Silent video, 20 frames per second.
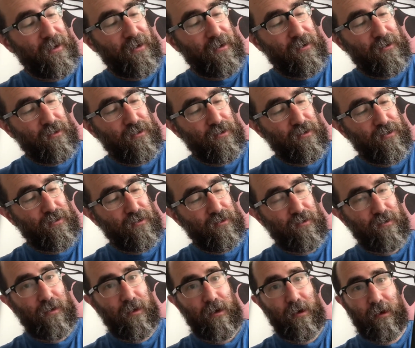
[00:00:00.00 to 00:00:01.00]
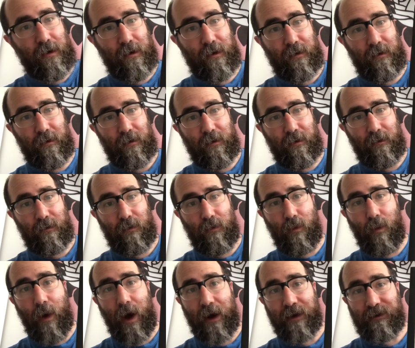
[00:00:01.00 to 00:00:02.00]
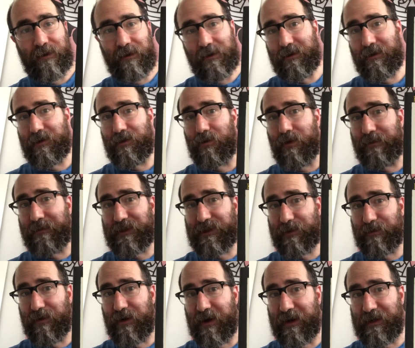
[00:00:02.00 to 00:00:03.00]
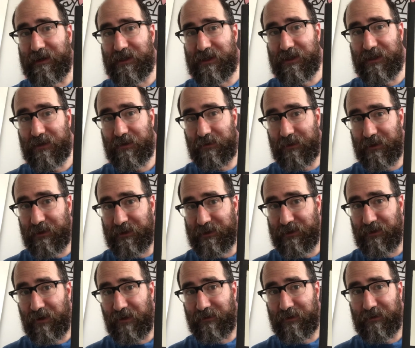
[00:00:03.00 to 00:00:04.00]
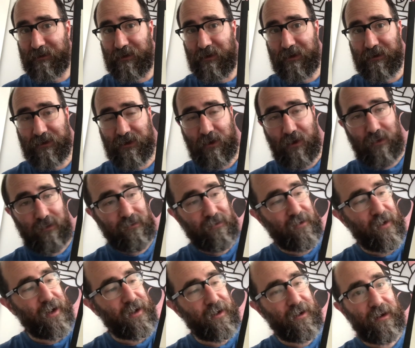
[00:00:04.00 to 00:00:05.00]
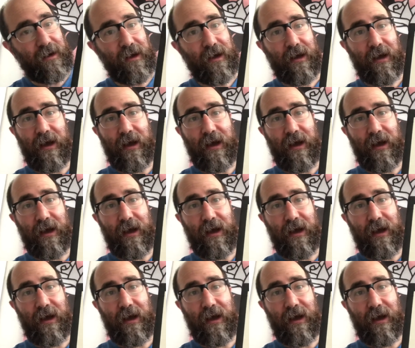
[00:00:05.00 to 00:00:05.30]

who won the Women's Prize, this novel, it's Home Fire,